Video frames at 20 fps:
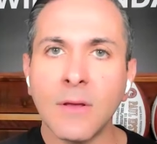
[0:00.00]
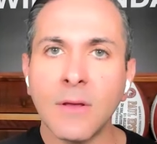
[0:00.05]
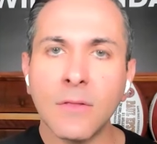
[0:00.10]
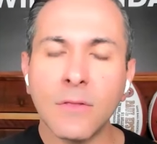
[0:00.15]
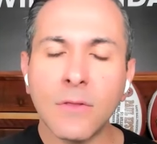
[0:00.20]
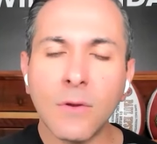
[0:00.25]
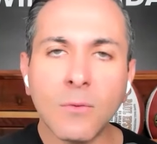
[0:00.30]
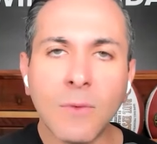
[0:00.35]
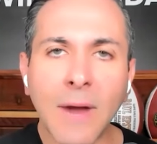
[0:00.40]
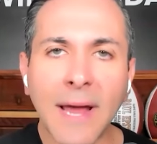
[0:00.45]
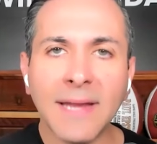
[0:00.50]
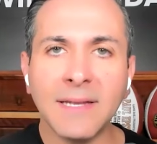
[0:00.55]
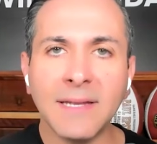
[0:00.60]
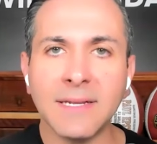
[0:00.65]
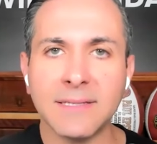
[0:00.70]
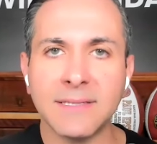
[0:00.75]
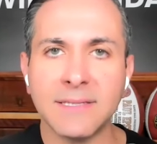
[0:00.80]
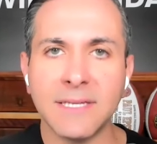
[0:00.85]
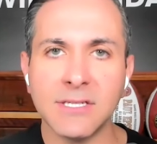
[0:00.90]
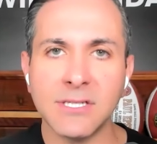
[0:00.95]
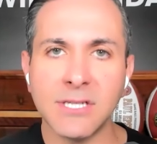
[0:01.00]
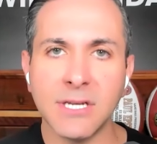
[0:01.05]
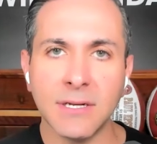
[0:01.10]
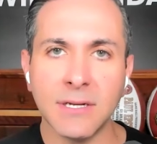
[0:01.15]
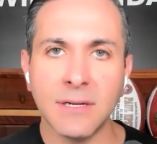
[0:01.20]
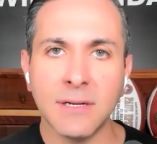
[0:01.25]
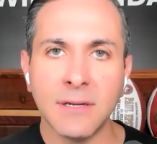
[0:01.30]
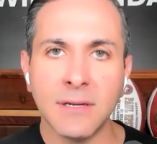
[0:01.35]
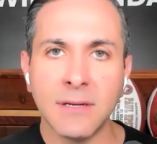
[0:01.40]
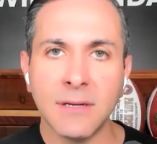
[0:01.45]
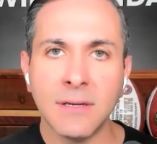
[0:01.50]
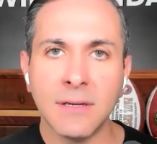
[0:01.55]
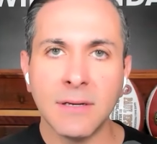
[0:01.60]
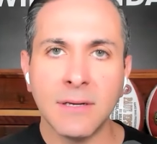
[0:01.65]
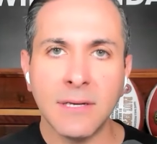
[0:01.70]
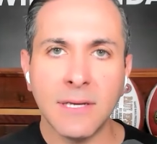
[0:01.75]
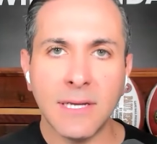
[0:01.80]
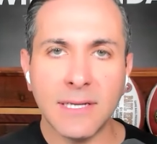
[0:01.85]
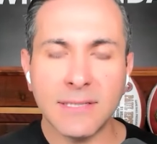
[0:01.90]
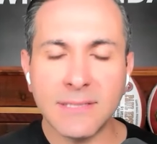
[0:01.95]
The right decision
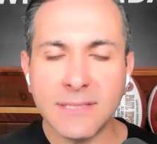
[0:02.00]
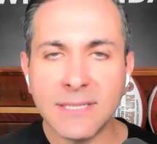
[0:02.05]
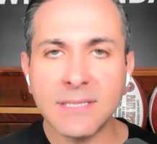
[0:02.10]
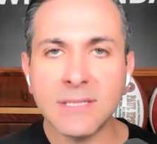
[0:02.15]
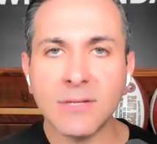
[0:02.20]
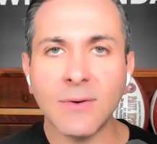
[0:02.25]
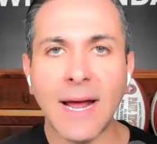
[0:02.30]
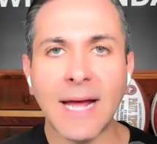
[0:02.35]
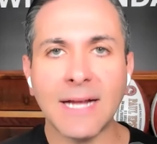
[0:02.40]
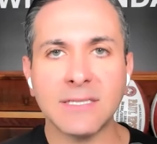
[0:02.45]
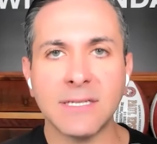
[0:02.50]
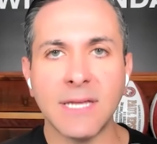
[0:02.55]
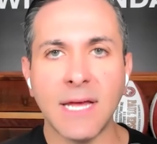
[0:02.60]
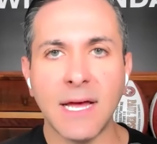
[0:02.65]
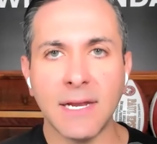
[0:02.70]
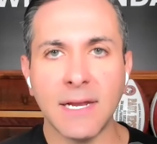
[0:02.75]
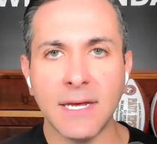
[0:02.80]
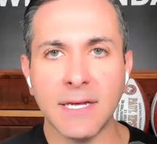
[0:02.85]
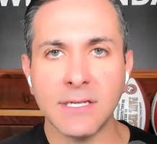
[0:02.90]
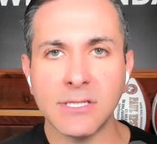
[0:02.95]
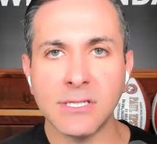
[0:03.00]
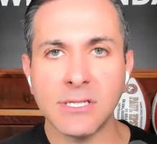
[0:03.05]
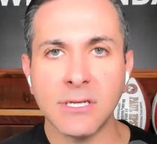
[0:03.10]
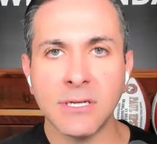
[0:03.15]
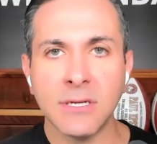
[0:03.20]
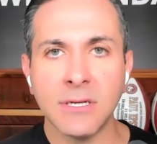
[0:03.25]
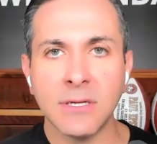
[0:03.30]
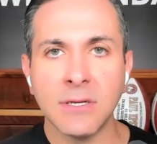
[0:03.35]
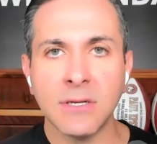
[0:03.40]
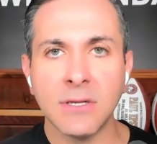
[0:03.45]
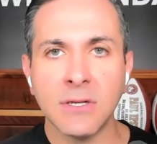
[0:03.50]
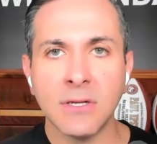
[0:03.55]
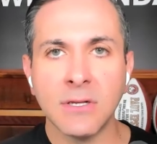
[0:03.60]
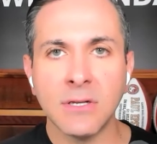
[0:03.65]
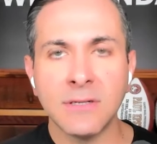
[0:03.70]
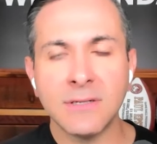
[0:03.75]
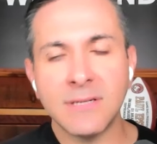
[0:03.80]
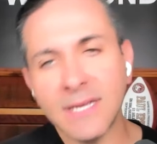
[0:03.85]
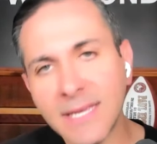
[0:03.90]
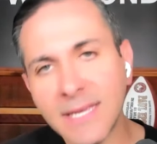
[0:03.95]
is to scratch that itch,
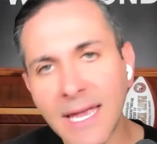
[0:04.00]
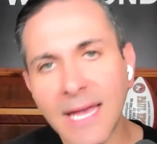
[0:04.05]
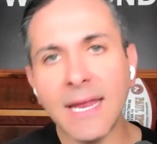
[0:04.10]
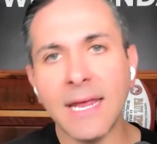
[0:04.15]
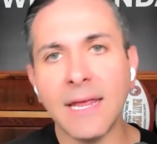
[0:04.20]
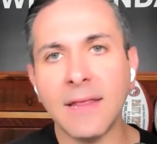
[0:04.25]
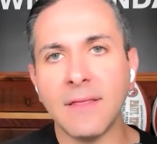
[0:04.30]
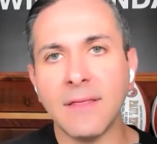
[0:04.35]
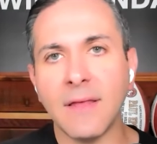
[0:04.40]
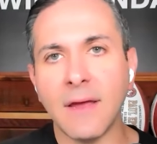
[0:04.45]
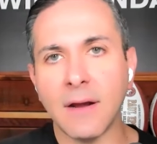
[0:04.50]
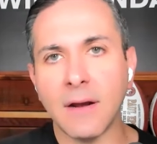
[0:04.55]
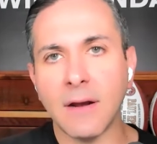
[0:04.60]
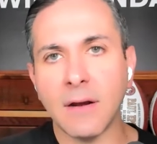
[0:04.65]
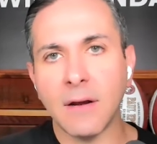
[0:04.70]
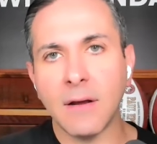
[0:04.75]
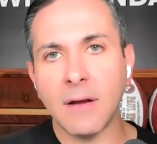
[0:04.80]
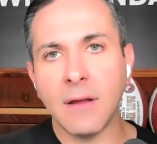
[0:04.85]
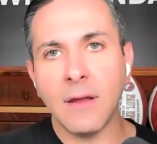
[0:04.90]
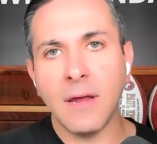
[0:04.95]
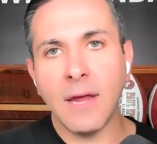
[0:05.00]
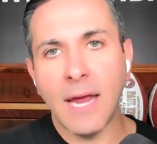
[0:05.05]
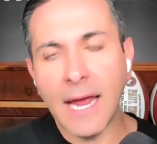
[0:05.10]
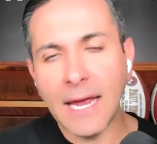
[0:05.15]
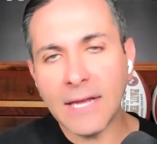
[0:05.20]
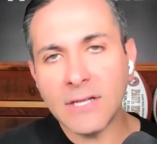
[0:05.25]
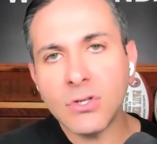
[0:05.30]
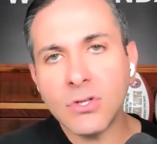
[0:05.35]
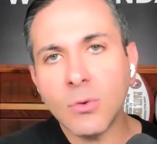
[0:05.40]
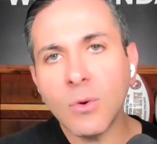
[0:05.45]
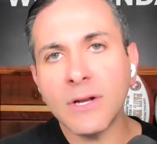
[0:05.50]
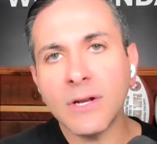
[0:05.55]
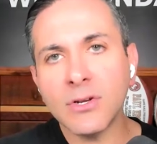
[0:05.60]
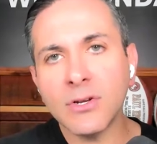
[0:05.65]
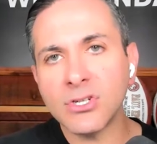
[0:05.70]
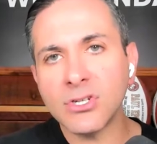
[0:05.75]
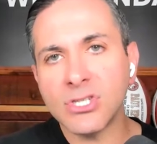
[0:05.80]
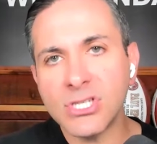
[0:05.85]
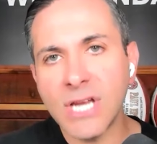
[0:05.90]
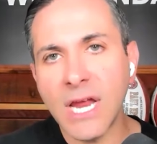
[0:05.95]
to get in there and to
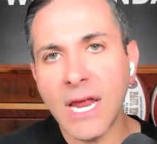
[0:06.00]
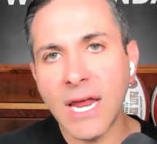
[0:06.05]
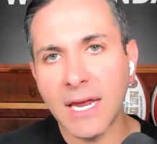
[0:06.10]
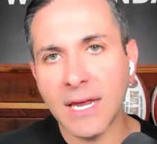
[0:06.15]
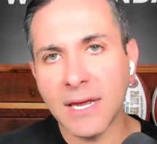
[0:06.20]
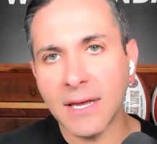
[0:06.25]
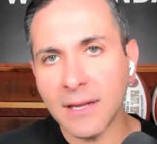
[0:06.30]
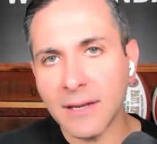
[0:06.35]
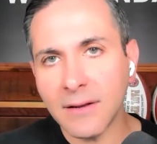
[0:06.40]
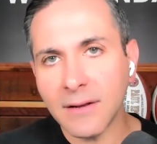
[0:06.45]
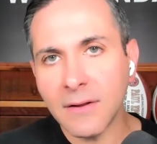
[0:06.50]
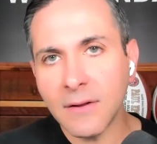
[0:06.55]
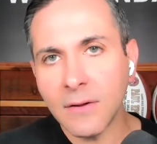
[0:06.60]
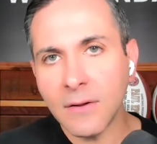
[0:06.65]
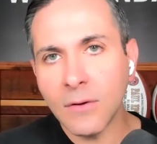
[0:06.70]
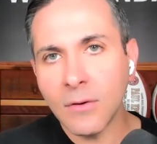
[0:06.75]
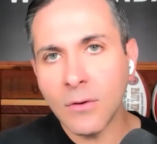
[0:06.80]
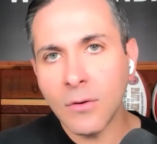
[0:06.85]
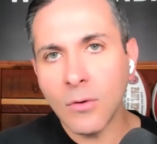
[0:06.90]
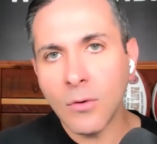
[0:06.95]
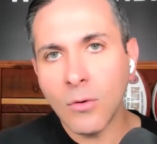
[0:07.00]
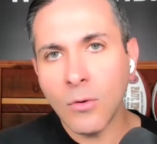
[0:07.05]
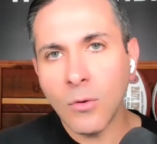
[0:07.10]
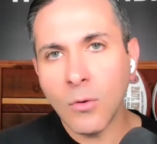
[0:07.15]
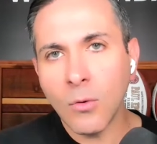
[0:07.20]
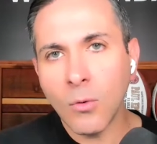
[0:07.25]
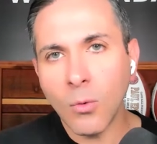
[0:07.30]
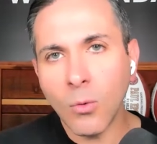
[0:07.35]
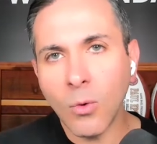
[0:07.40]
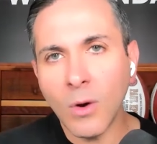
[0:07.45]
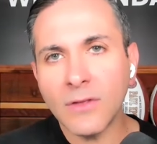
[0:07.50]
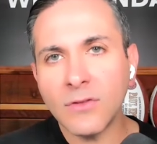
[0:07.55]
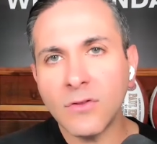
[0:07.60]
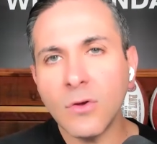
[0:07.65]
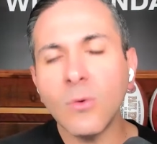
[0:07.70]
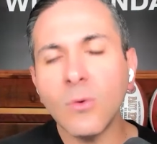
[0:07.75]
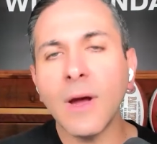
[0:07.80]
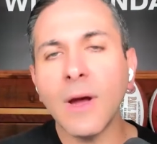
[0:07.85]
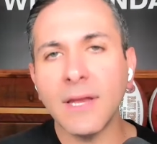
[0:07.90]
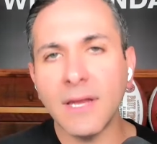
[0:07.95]
understand, what
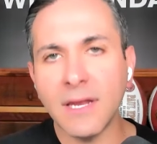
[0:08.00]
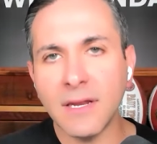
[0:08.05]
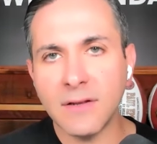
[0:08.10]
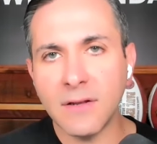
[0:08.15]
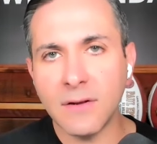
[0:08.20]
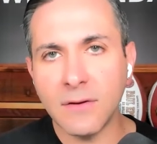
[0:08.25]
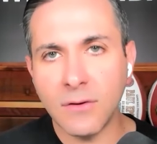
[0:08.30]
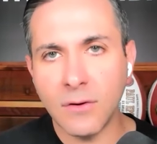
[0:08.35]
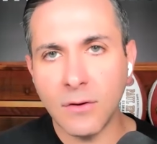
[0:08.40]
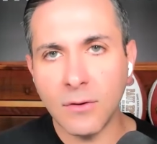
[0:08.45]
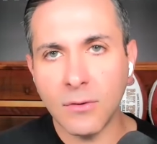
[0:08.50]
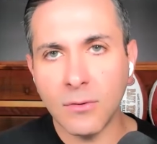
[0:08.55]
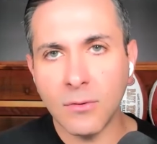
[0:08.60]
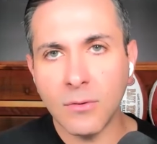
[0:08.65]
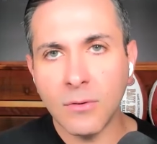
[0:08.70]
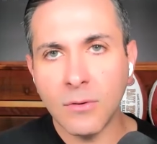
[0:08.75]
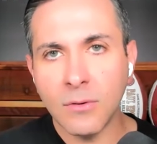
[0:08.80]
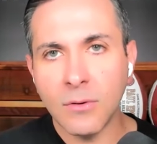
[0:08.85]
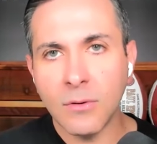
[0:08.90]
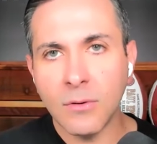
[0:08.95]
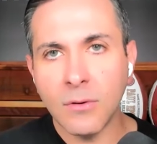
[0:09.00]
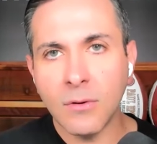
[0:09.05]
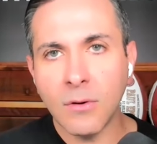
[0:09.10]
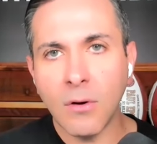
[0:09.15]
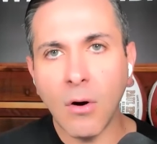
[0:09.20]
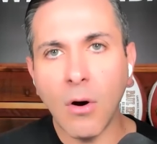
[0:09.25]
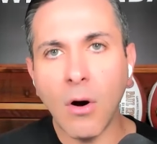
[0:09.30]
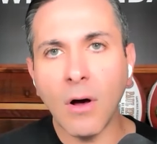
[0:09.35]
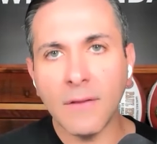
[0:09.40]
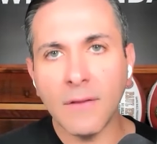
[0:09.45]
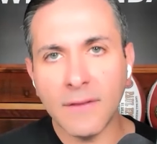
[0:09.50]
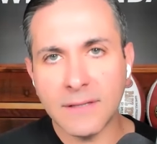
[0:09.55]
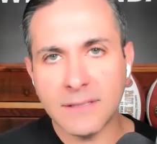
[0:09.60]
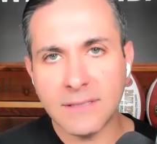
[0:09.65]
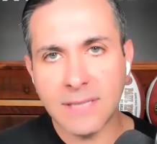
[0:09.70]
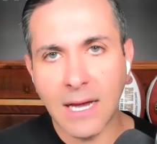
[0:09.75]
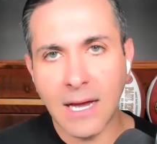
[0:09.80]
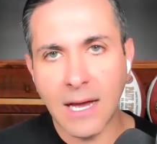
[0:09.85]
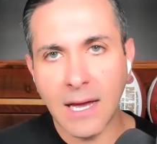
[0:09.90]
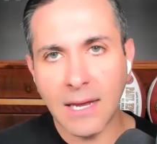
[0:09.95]
do I need to do on the
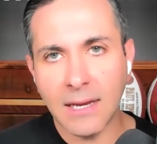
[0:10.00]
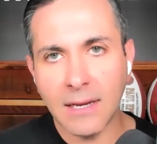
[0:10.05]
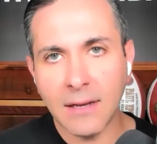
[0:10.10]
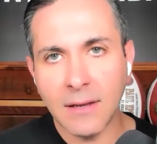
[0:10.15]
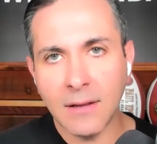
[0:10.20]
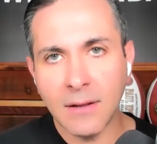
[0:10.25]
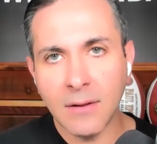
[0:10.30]
side